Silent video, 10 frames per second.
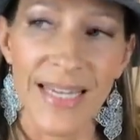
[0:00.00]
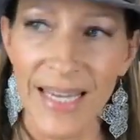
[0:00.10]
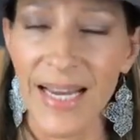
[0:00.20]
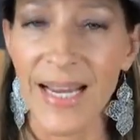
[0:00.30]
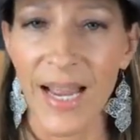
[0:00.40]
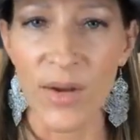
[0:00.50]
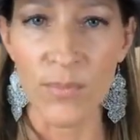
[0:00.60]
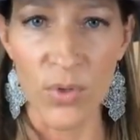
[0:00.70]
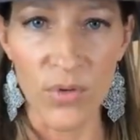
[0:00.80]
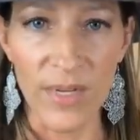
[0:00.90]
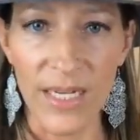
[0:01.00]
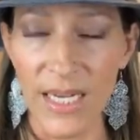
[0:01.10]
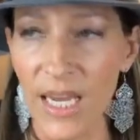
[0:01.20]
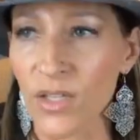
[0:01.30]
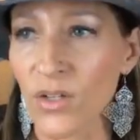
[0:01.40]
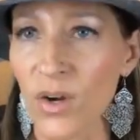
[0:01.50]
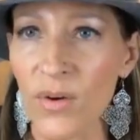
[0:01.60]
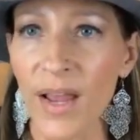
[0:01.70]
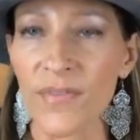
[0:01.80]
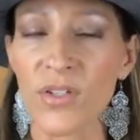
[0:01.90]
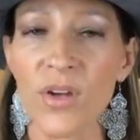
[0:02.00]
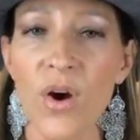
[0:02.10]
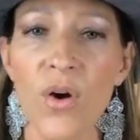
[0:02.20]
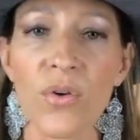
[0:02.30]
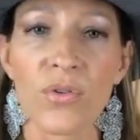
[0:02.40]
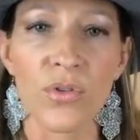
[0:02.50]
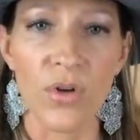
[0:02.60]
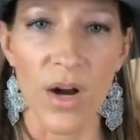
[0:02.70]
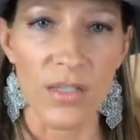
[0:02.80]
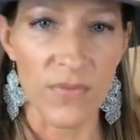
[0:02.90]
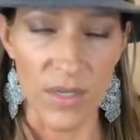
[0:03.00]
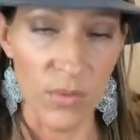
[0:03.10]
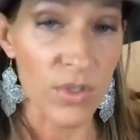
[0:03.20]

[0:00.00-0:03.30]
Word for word: getting out and moving, and you don't have to go do CrossFit,